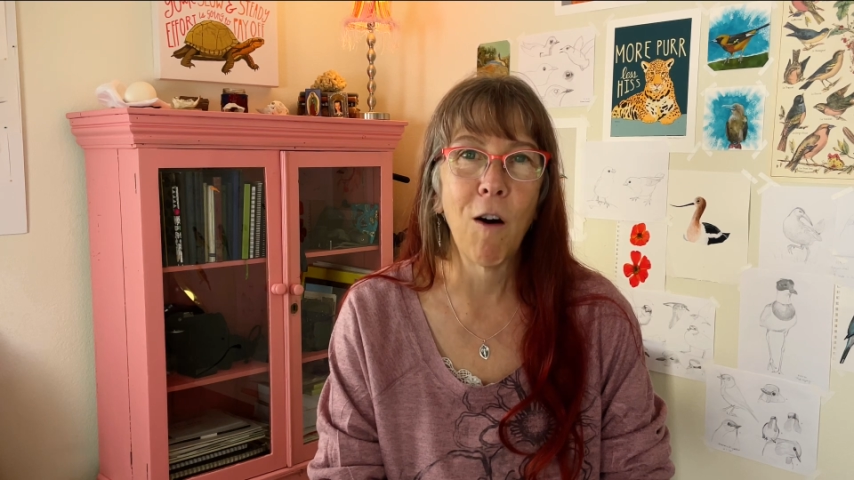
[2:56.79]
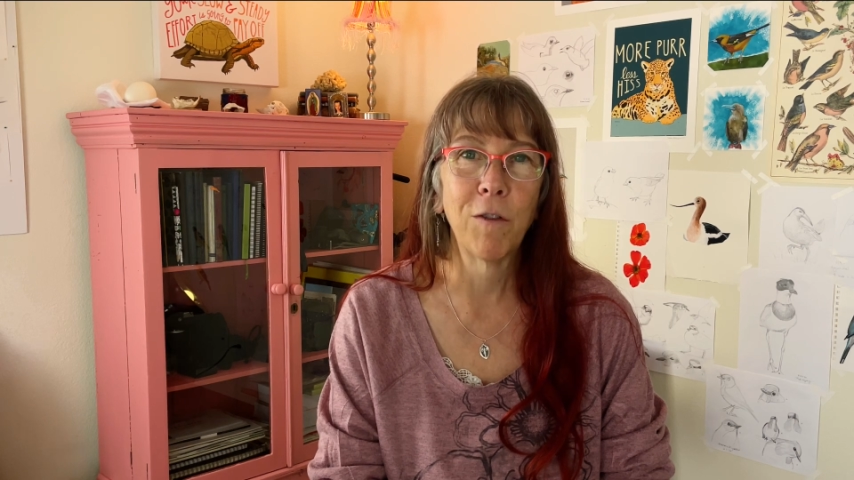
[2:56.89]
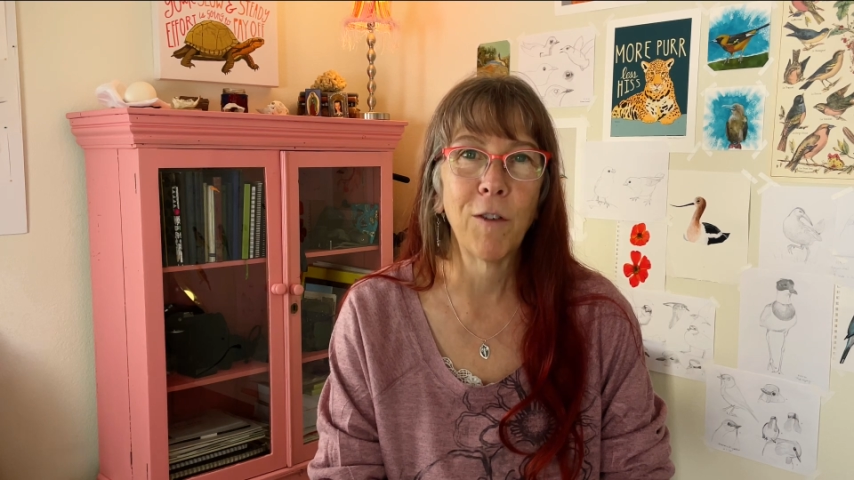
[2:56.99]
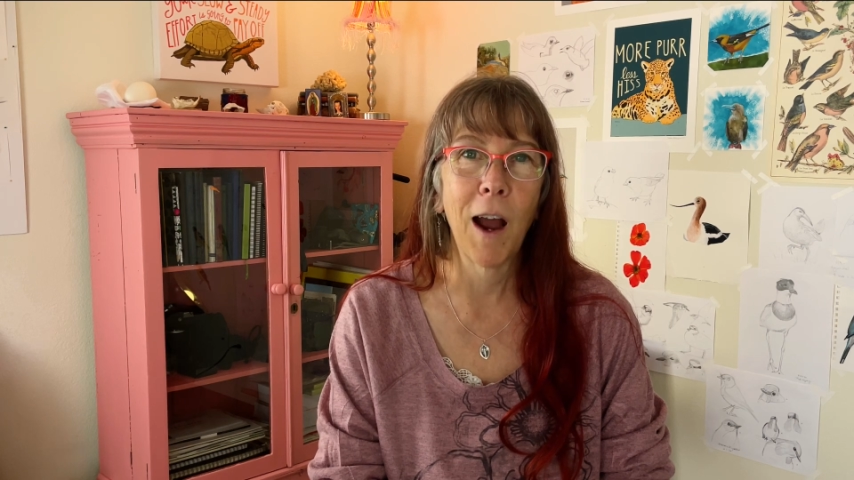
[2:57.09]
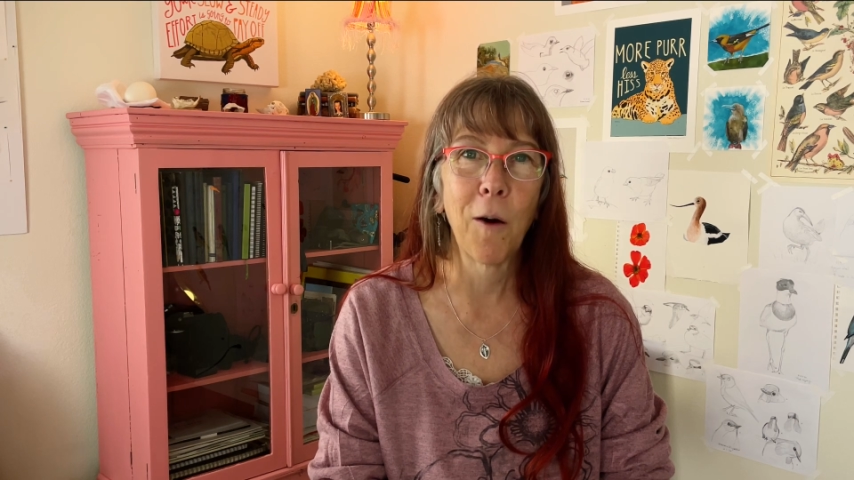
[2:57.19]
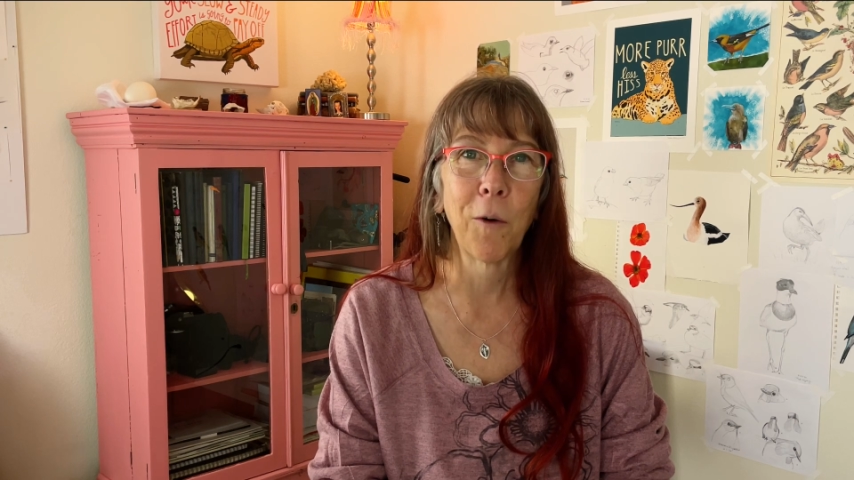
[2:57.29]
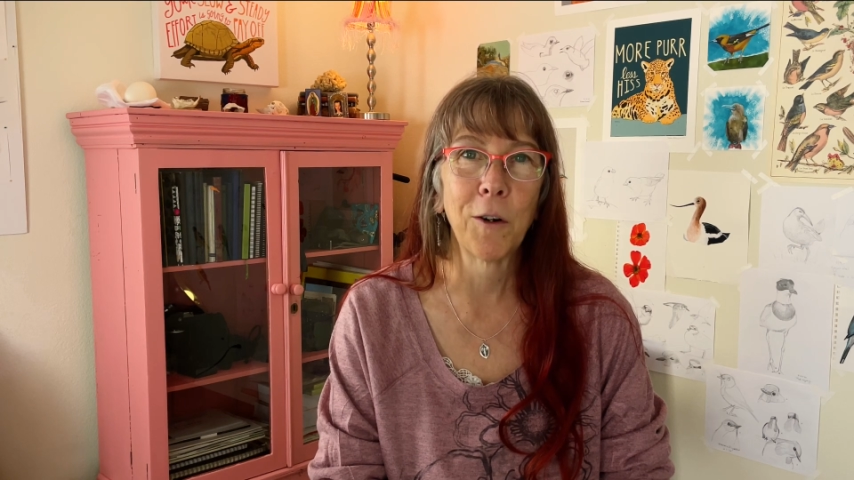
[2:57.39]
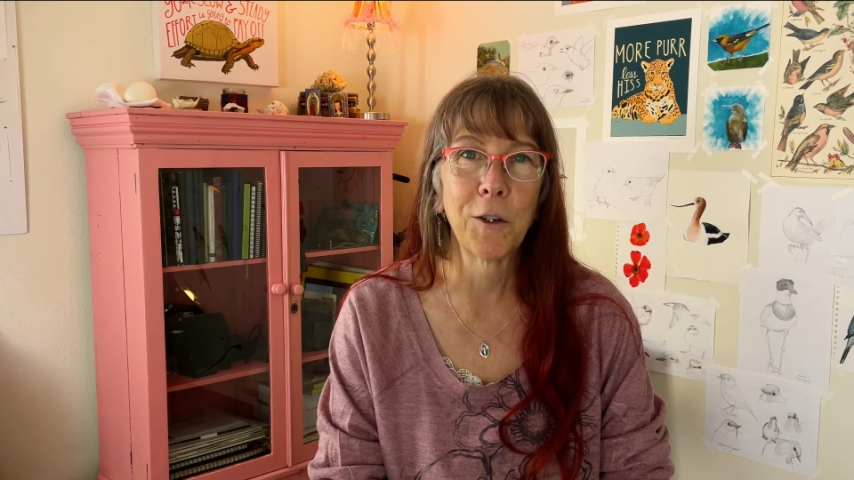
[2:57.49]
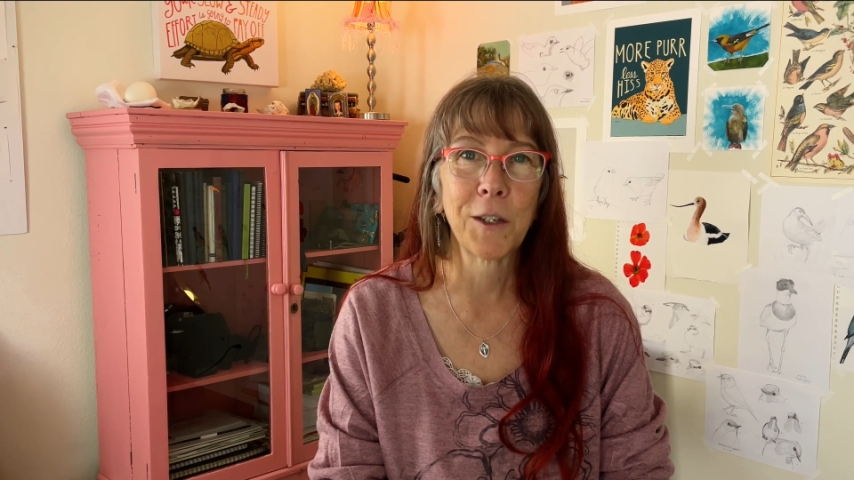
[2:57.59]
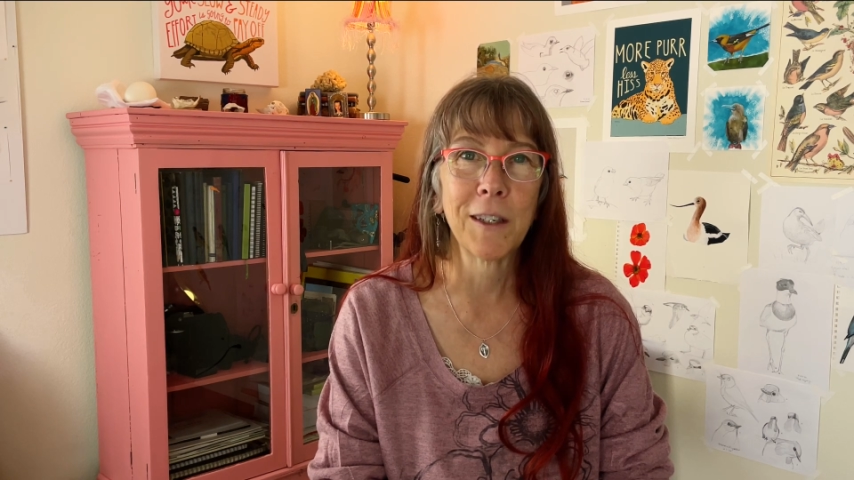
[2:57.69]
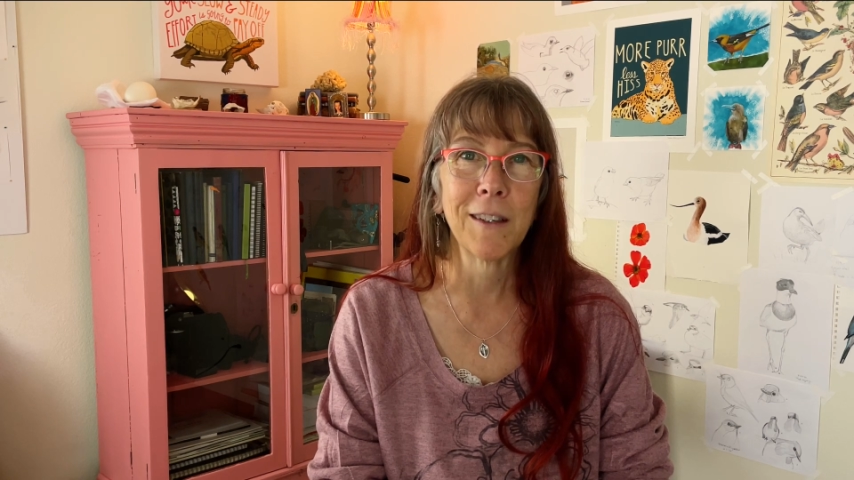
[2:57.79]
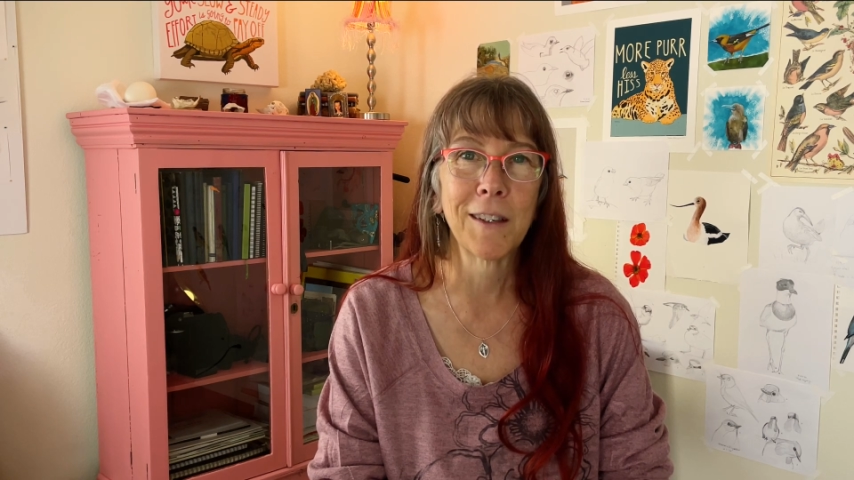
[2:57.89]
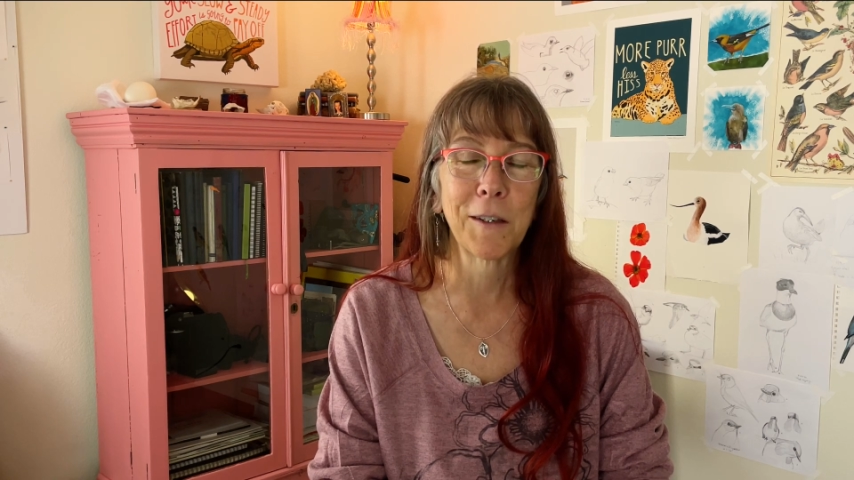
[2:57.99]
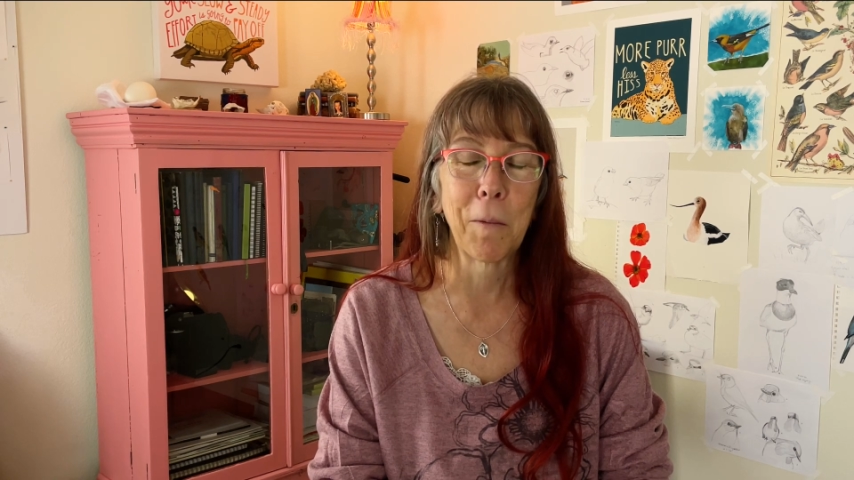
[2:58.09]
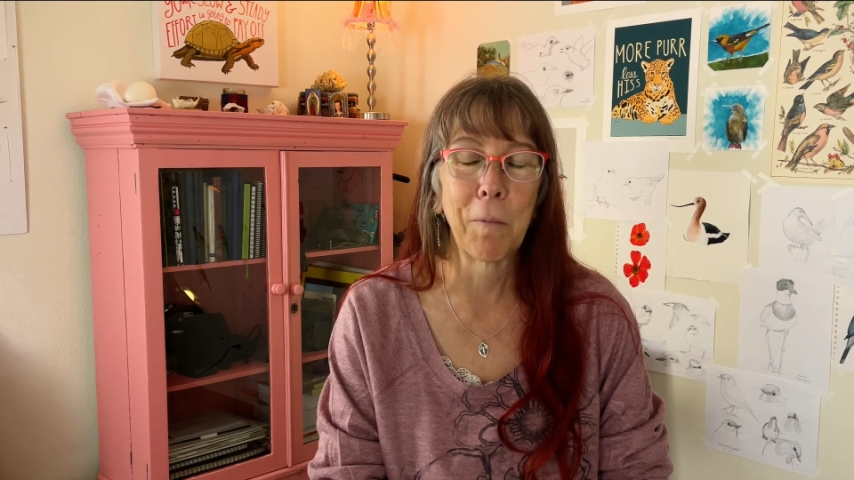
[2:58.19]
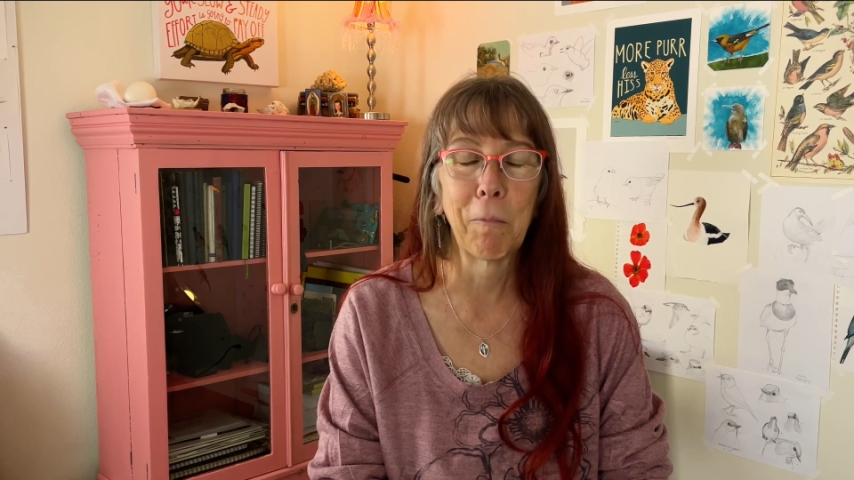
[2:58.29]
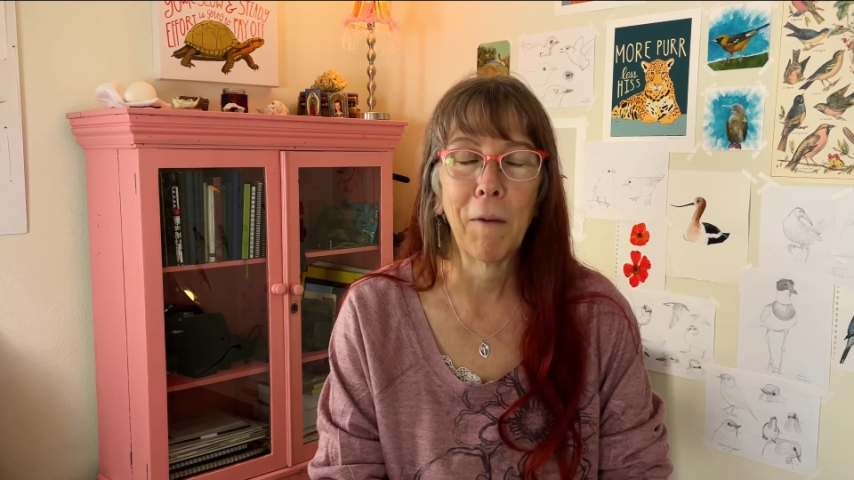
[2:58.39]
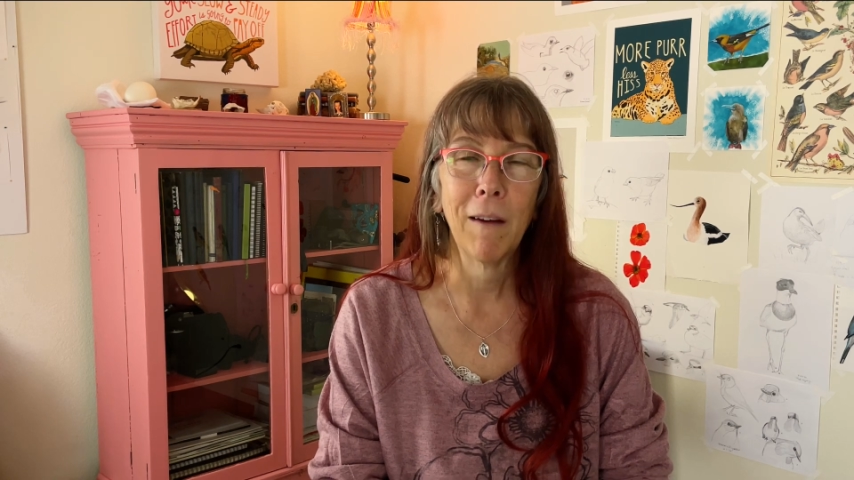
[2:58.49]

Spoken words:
flowers and some